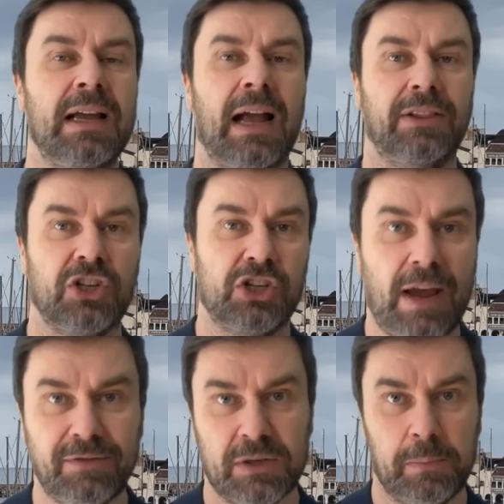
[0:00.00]
and the
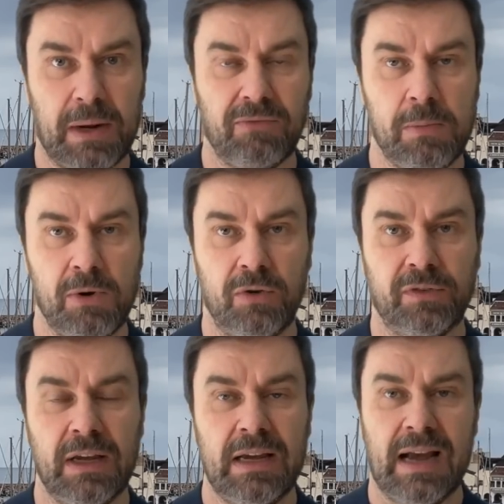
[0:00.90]
shafts had been
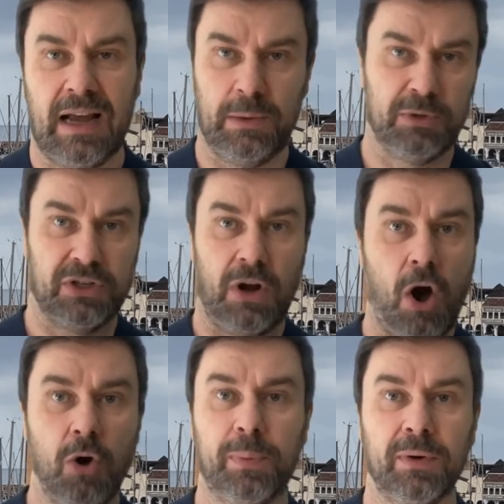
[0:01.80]
removed, and there was an
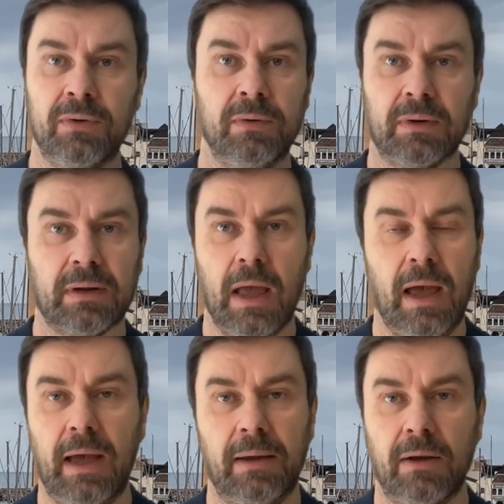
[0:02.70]
open
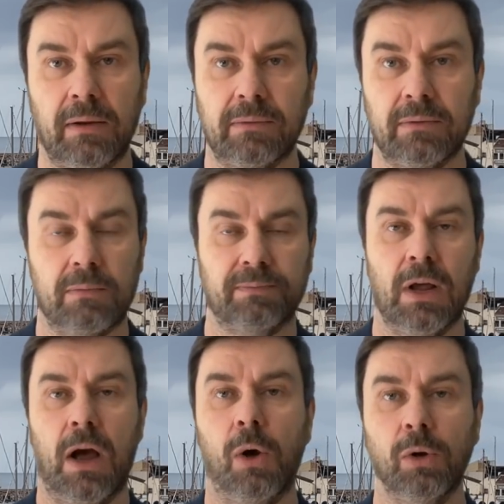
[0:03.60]

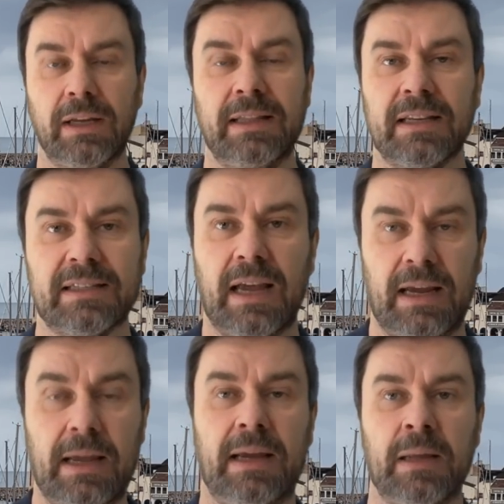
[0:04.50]
hole in
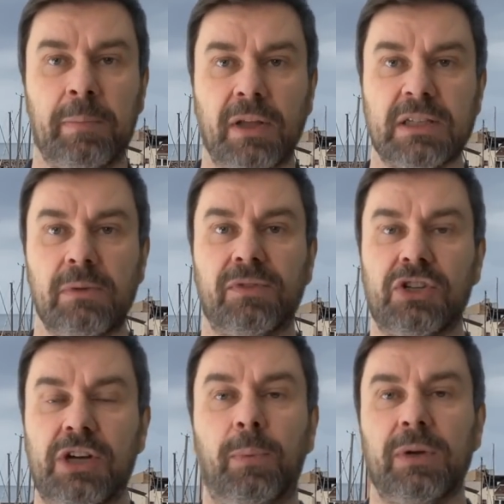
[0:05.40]
the bottom of the
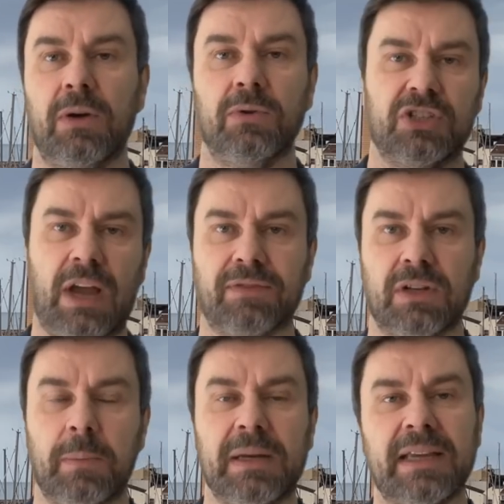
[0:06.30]
ship where those shafts
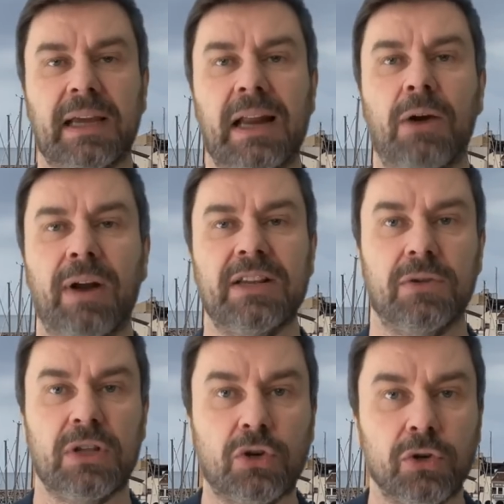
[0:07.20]
had been taken out, right? So
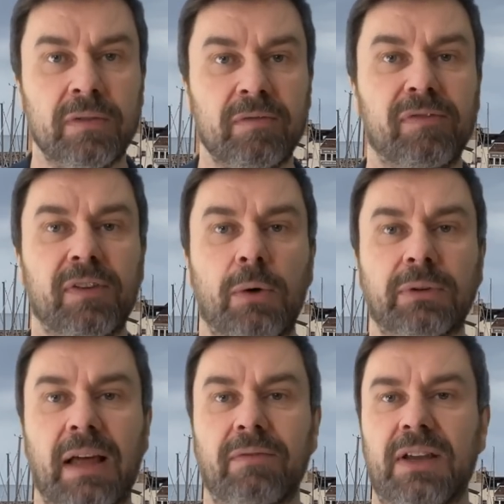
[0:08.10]
you couldn't
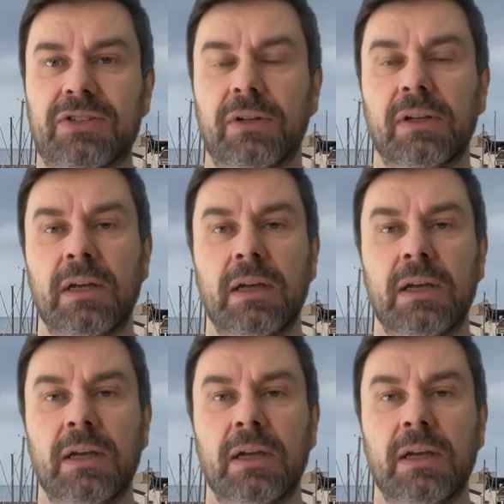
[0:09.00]
float that vessel.